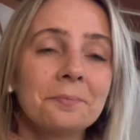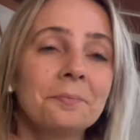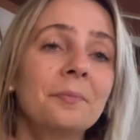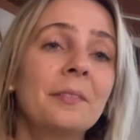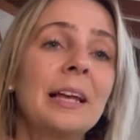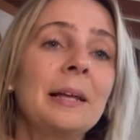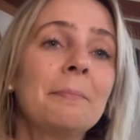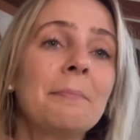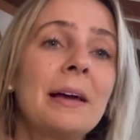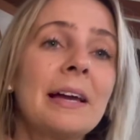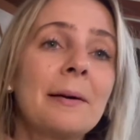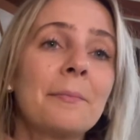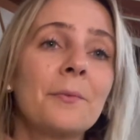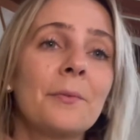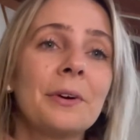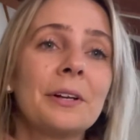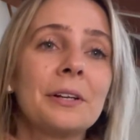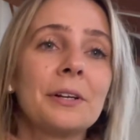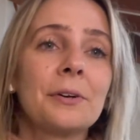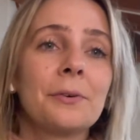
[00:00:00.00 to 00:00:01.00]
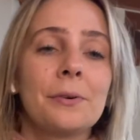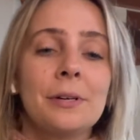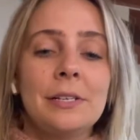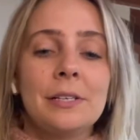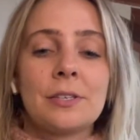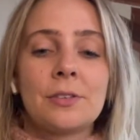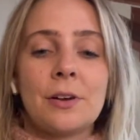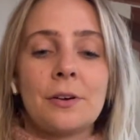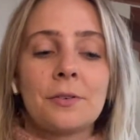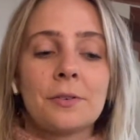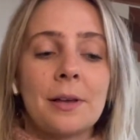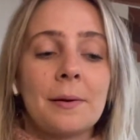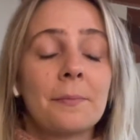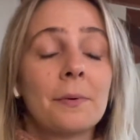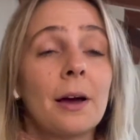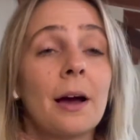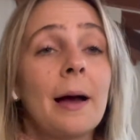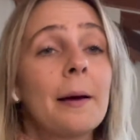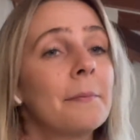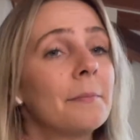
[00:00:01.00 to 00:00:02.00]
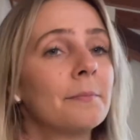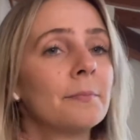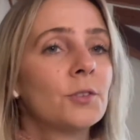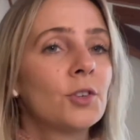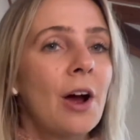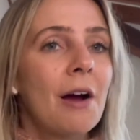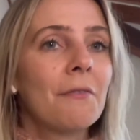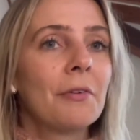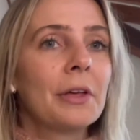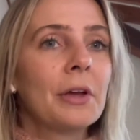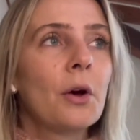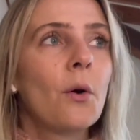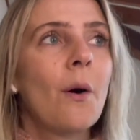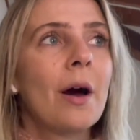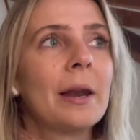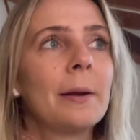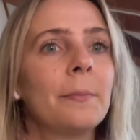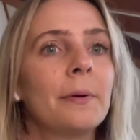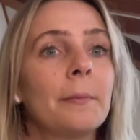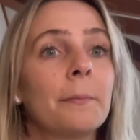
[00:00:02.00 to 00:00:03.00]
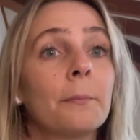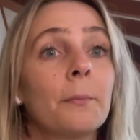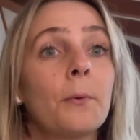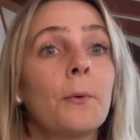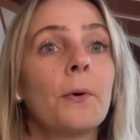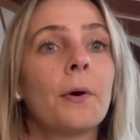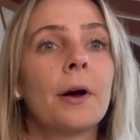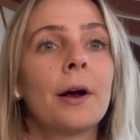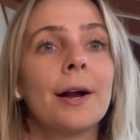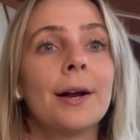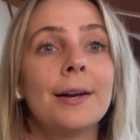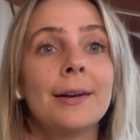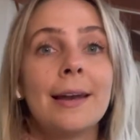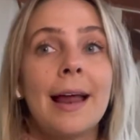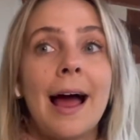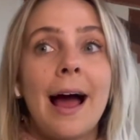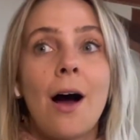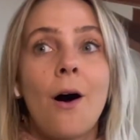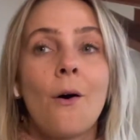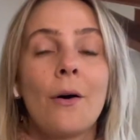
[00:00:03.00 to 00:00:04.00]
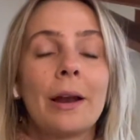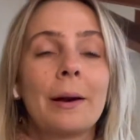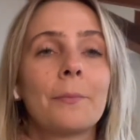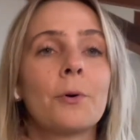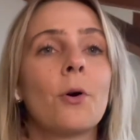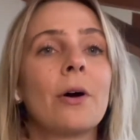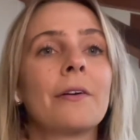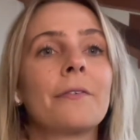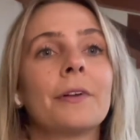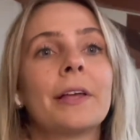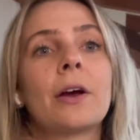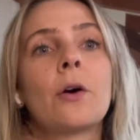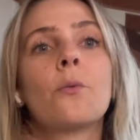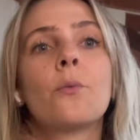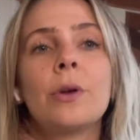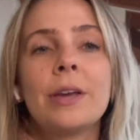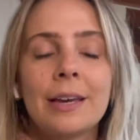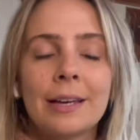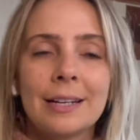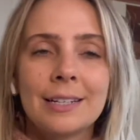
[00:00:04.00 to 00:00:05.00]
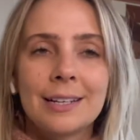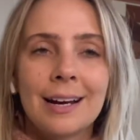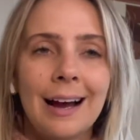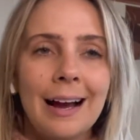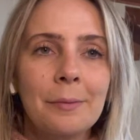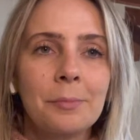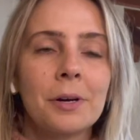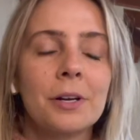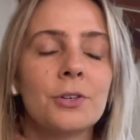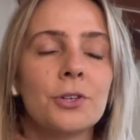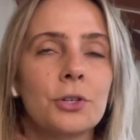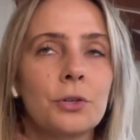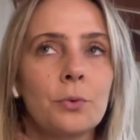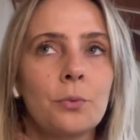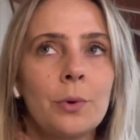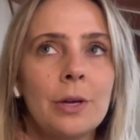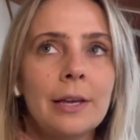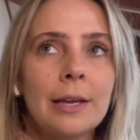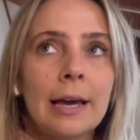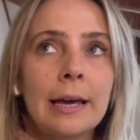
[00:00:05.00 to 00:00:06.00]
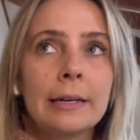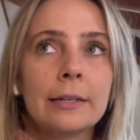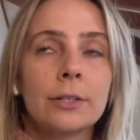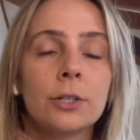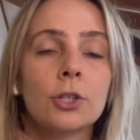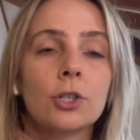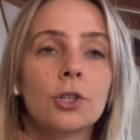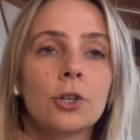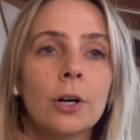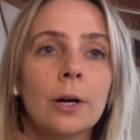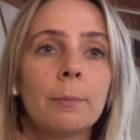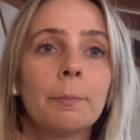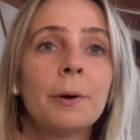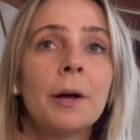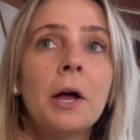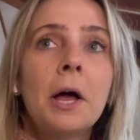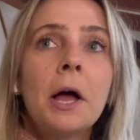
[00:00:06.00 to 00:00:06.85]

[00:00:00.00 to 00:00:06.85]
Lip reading: In May, I'm going to Greece. So I'm traveling quite a bit more now, and I'm going for like a week at a time, not just a weekend trip.